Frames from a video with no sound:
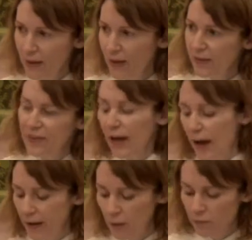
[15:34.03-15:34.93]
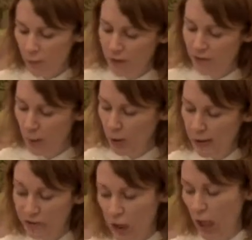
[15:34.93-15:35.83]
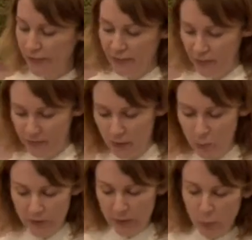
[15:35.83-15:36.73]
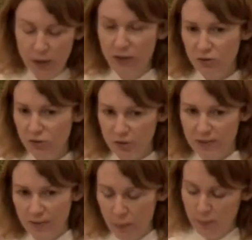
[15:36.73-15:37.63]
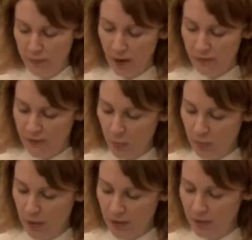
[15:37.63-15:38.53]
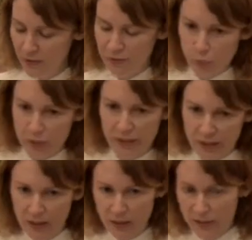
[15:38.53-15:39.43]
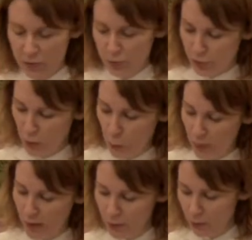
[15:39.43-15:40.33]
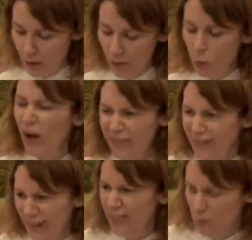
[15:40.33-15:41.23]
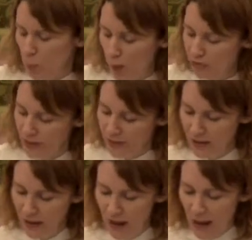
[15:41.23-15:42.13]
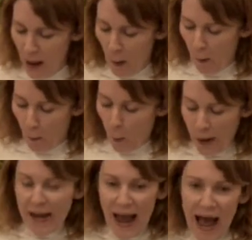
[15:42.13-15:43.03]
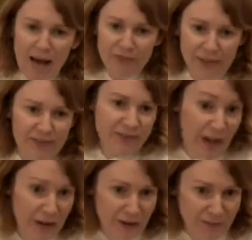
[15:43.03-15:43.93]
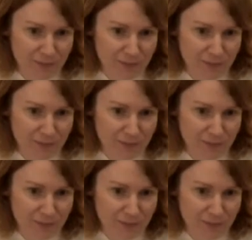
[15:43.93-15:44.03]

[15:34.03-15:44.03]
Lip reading: You see, I come from this family of klutzes, and when someone has just done something that is ridiculous or stupid or otherwise less than perfect, we have this saying